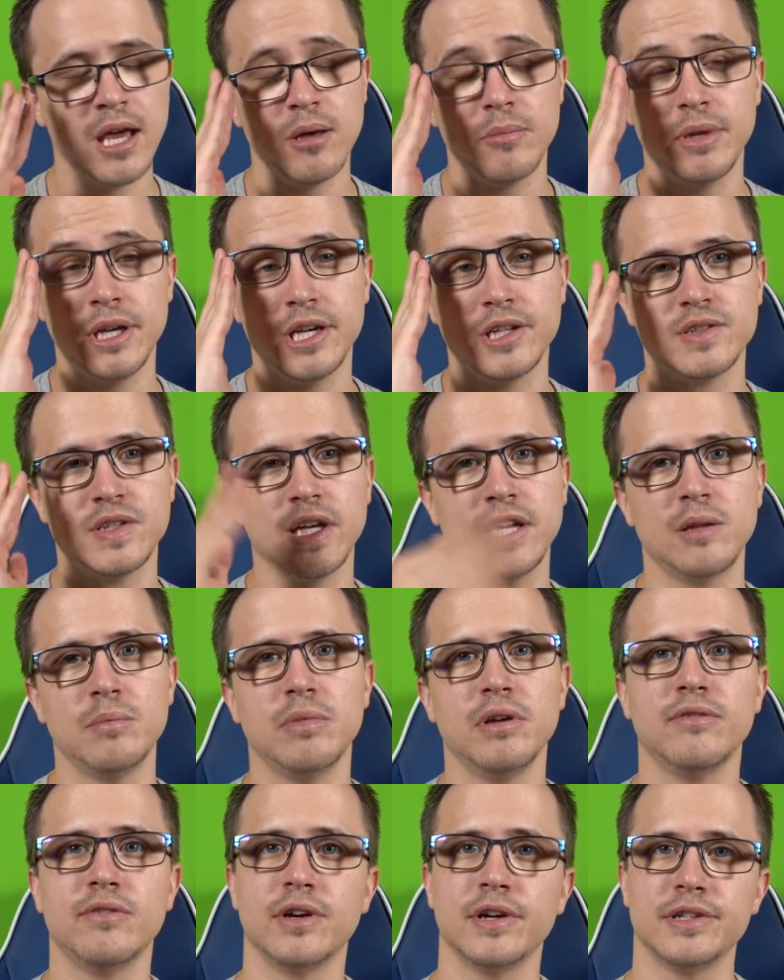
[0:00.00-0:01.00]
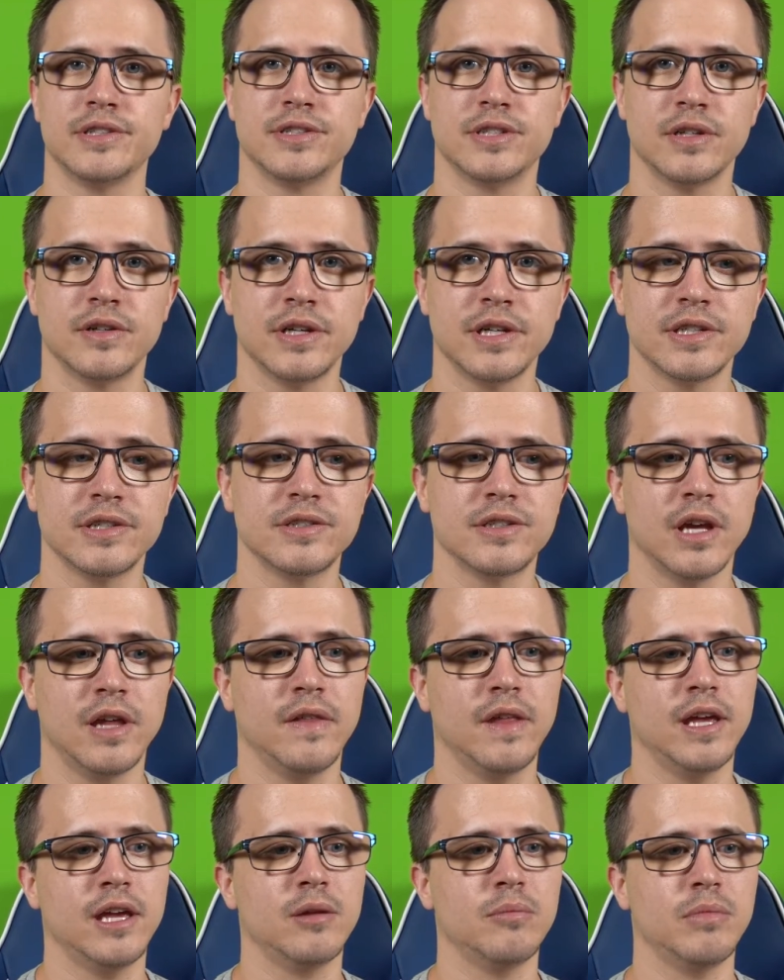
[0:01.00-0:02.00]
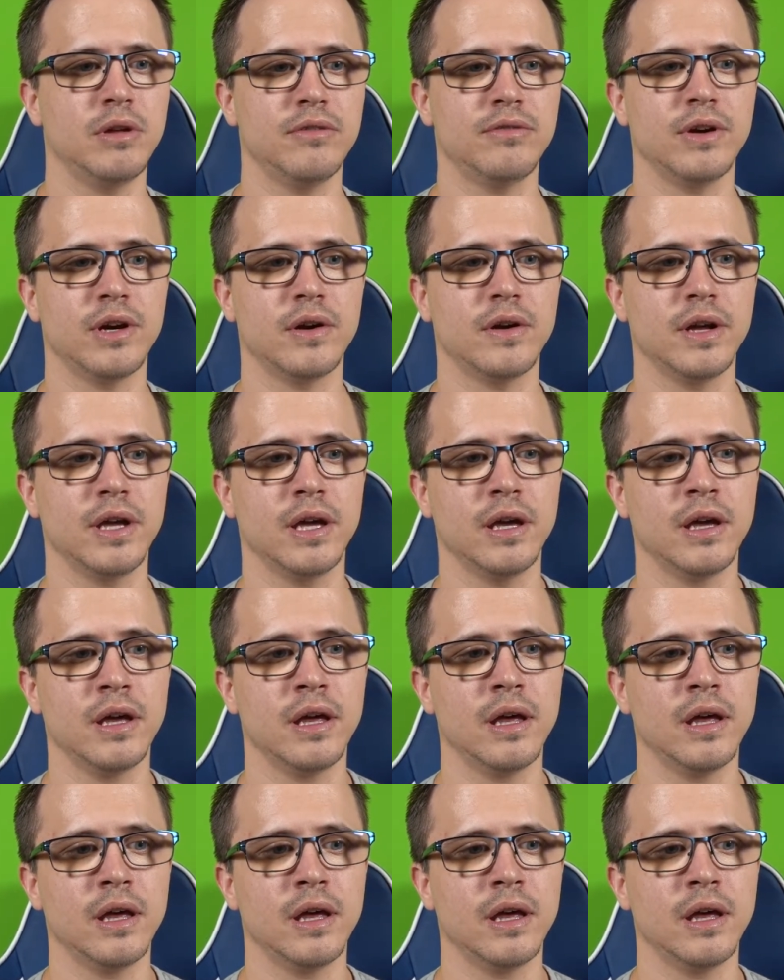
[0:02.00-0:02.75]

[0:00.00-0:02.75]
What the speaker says: Because they can be very serious and they can be very